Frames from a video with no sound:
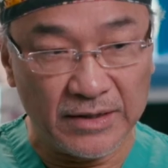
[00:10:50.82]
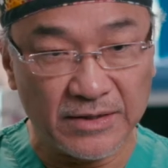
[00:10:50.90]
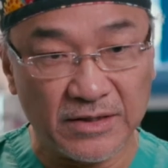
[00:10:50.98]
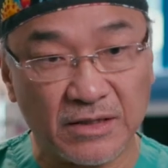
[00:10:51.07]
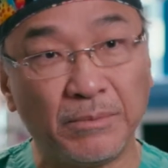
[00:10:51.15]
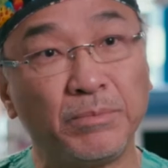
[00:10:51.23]

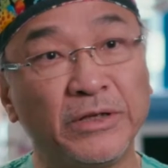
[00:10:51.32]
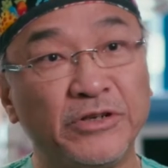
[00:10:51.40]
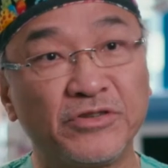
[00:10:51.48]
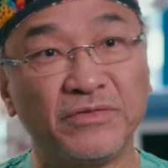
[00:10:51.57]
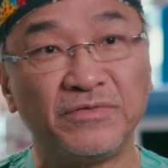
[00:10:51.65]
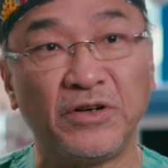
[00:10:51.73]
is the
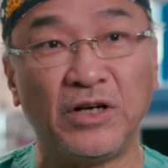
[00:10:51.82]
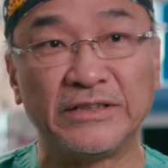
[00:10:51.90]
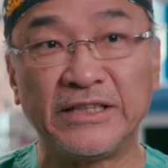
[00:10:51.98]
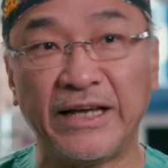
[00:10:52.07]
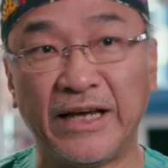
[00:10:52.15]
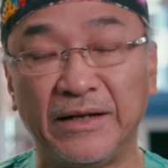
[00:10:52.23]
completion
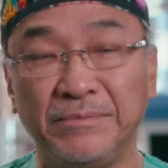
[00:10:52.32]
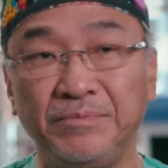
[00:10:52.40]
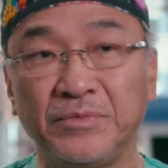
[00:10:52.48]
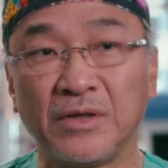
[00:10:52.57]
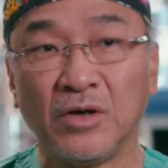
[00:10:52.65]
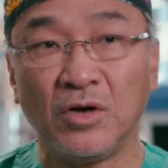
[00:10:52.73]
Fontan,
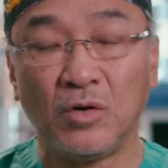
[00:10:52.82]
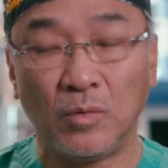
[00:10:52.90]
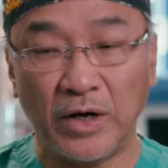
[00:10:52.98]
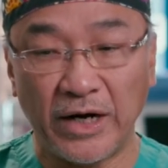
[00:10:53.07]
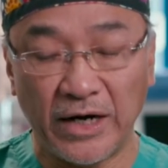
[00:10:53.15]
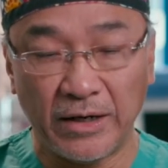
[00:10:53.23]

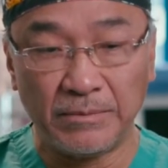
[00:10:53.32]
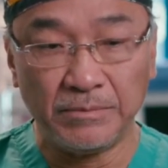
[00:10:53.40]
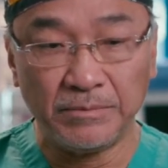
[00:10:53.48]
where